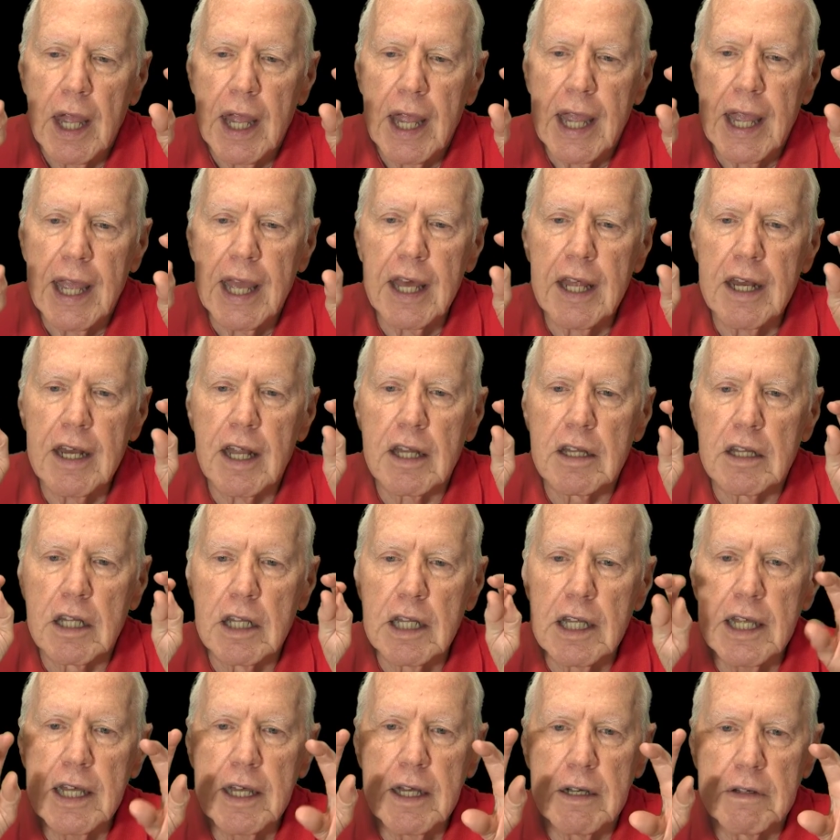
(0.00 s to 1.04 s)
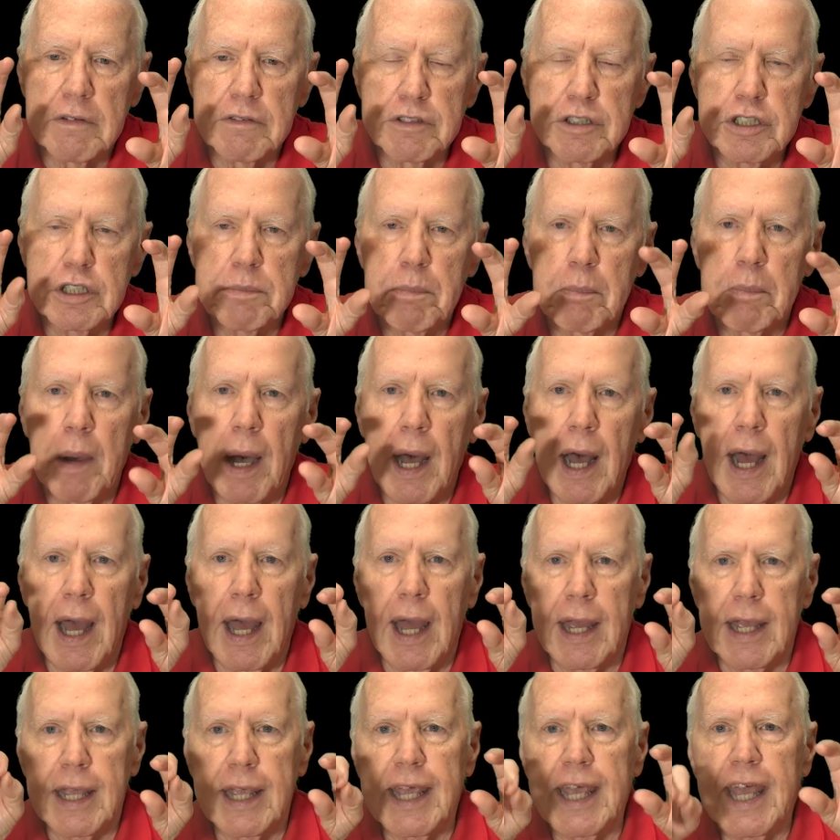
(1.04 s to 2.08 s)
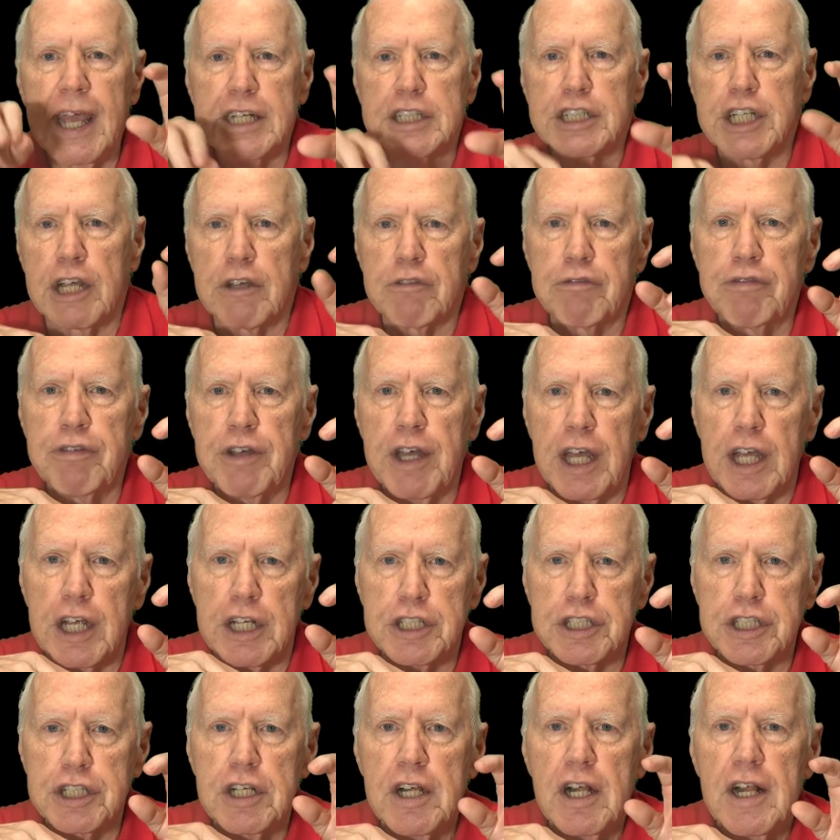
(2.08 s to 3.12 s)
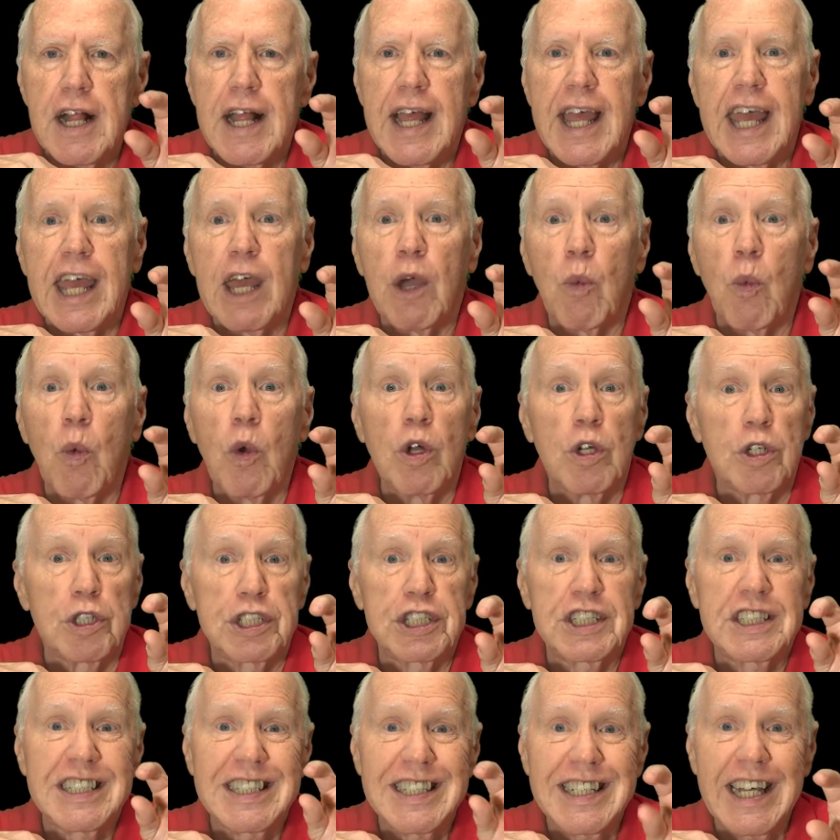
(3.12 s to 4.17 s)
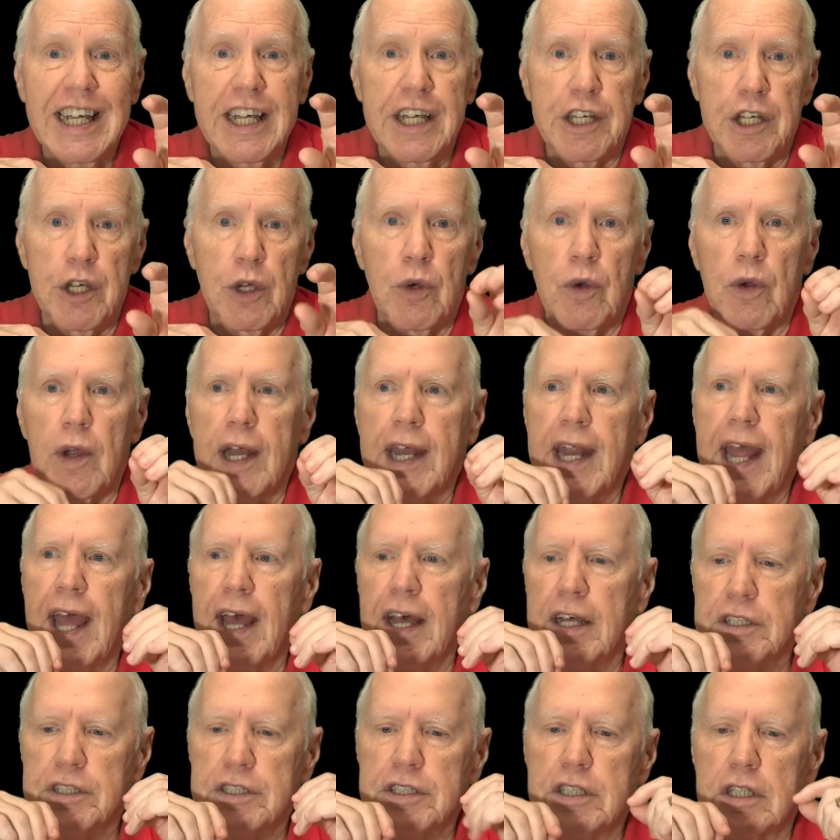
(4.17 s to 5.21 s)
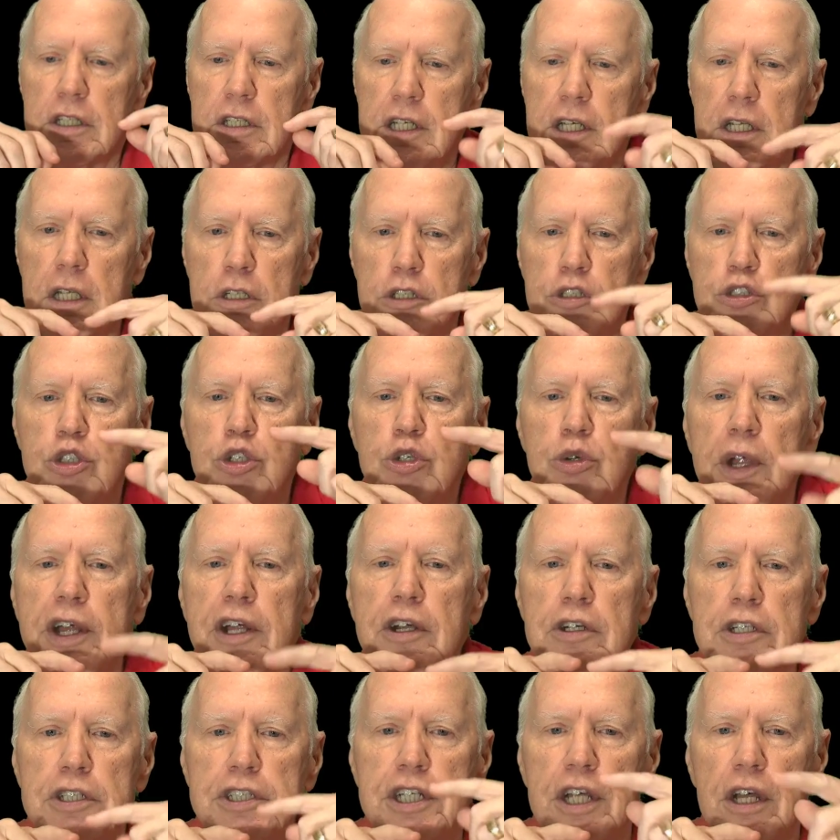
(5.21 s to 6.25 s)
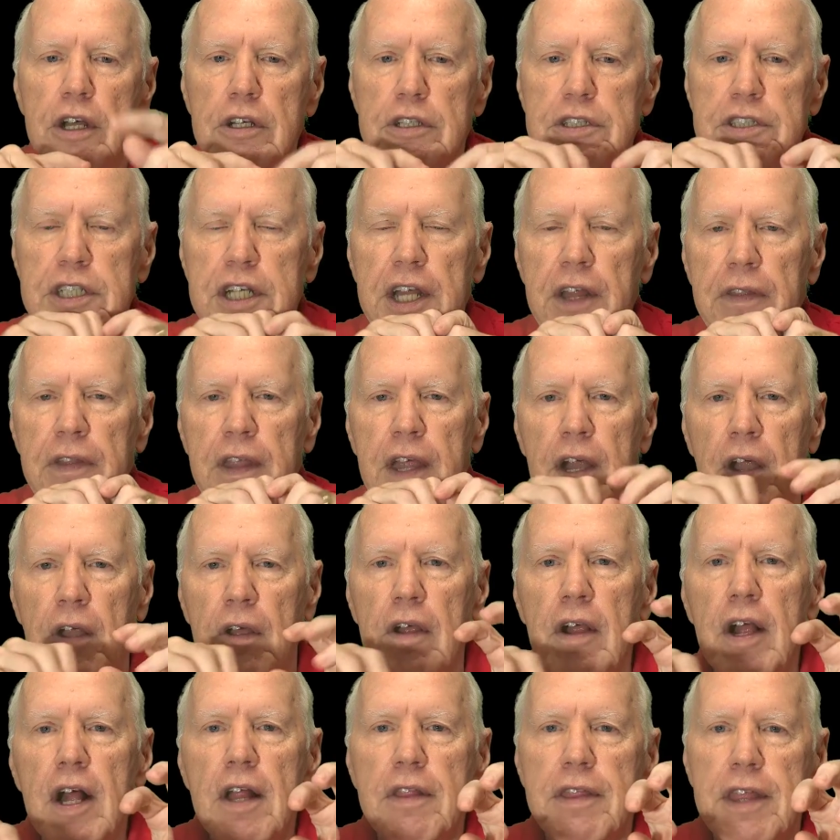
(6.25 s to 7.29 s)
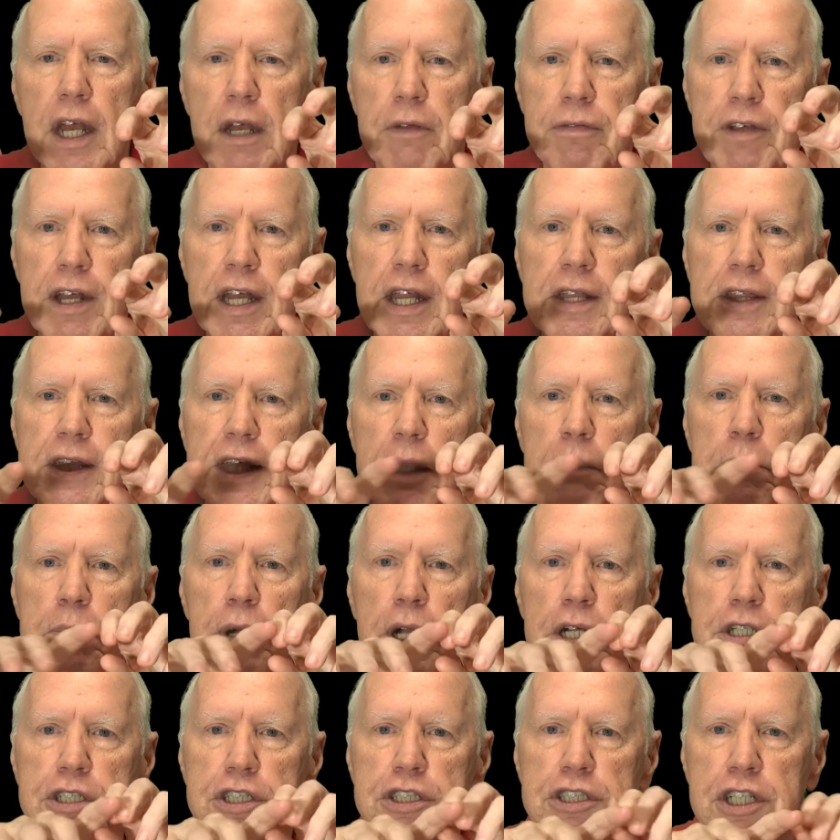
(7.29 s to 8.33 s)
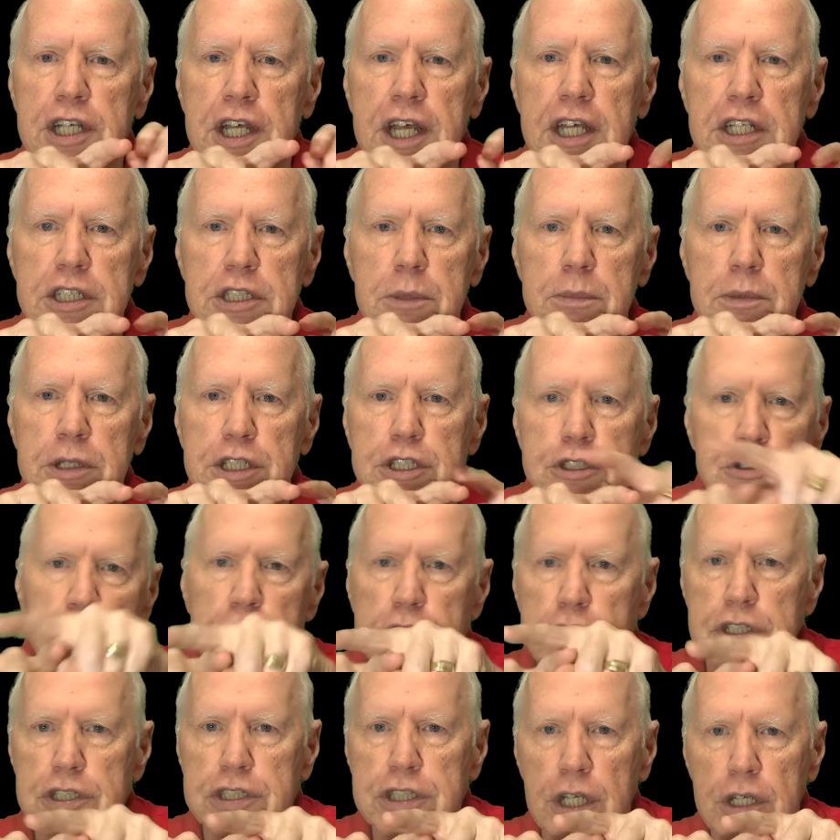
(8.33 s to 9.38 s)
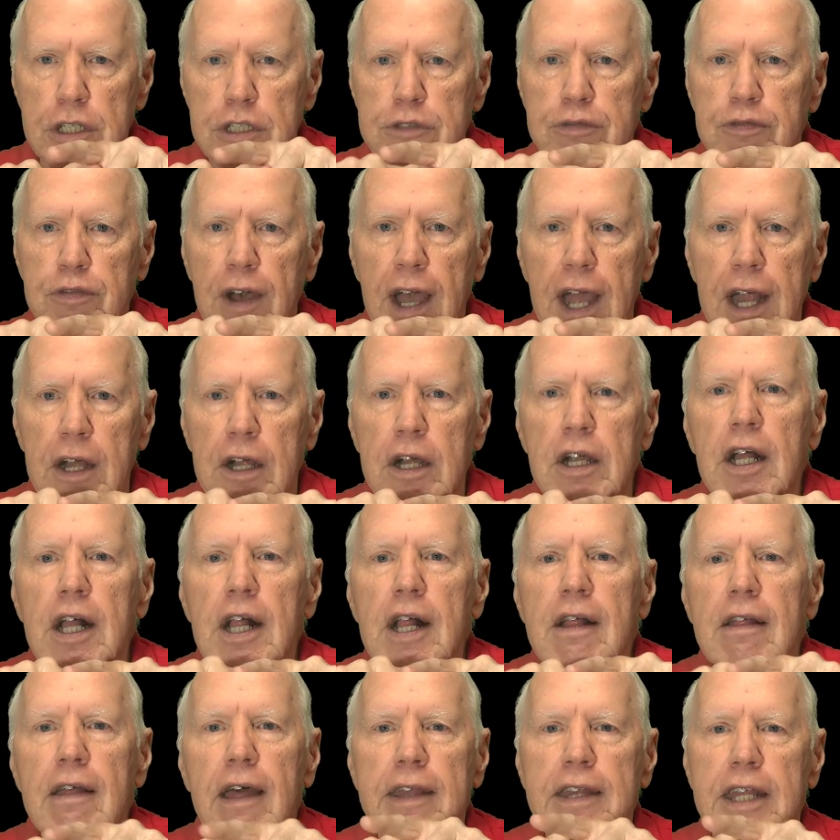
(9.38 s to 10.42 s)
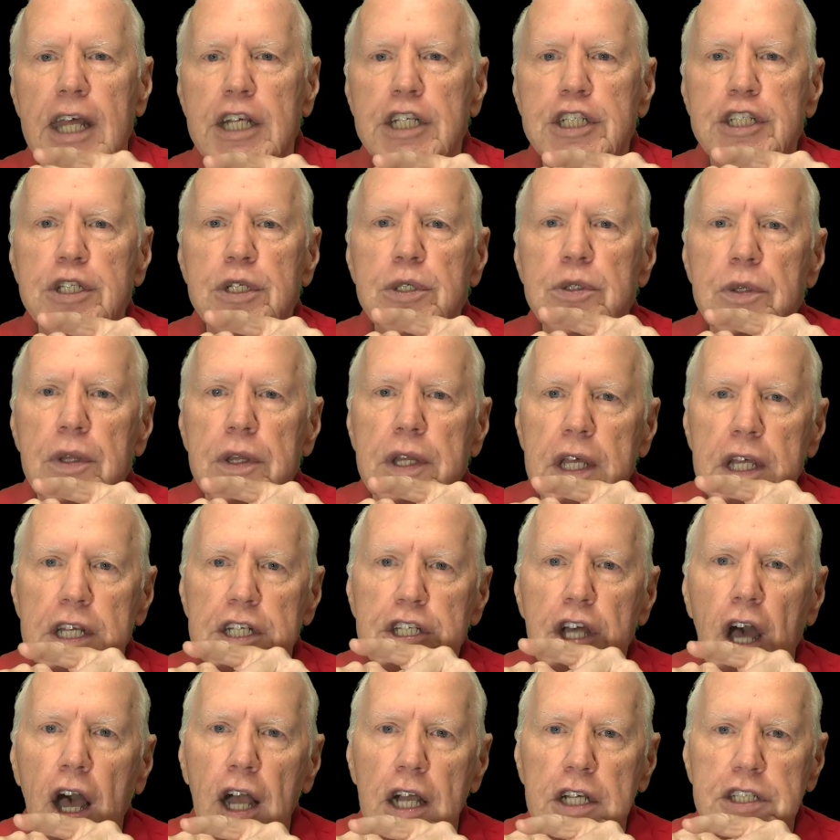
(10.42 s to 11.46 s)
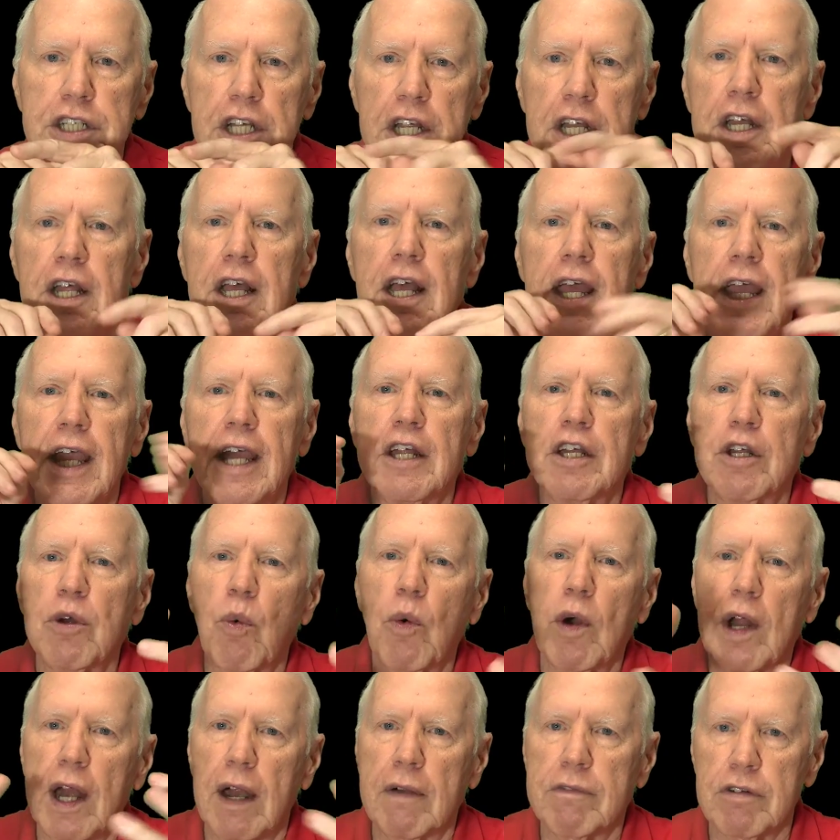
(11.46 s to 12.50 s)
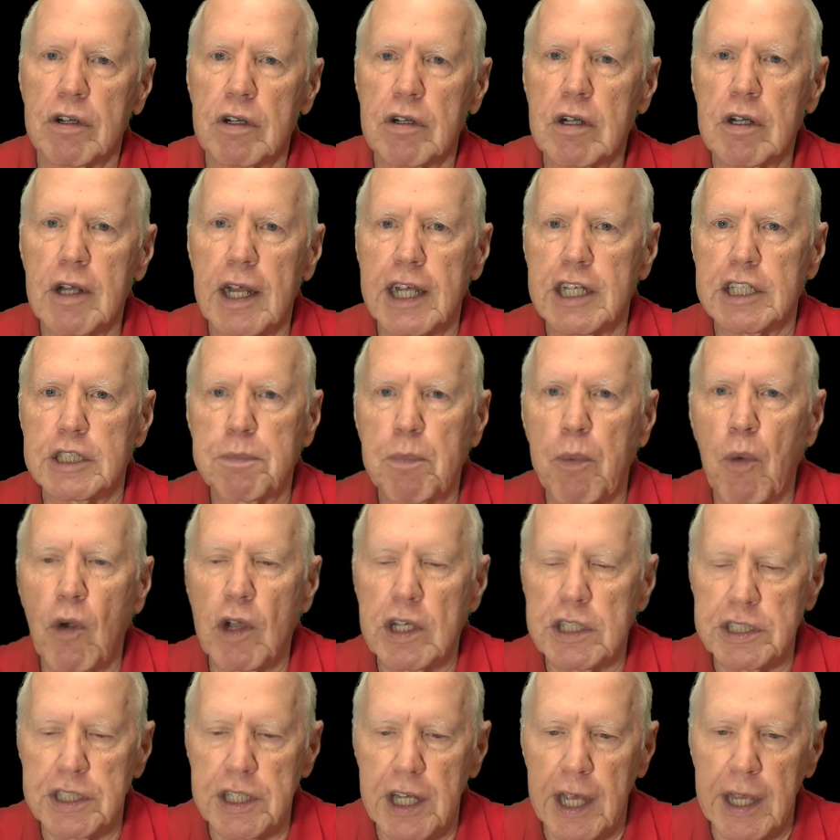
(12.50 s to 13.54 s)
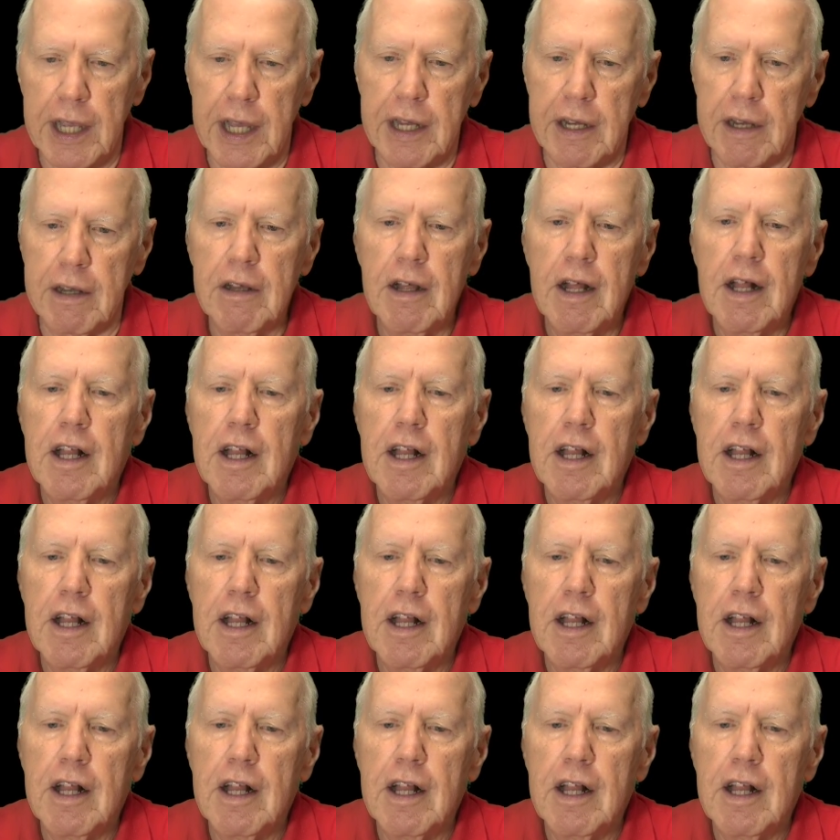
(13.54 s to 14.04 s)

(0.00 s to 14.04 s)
it lives by catching fish it will sting you. It has little trigger cells in there that if anything brushes against them, these trigger cells fire and they shoot the toxin into whatever it's poisoning. And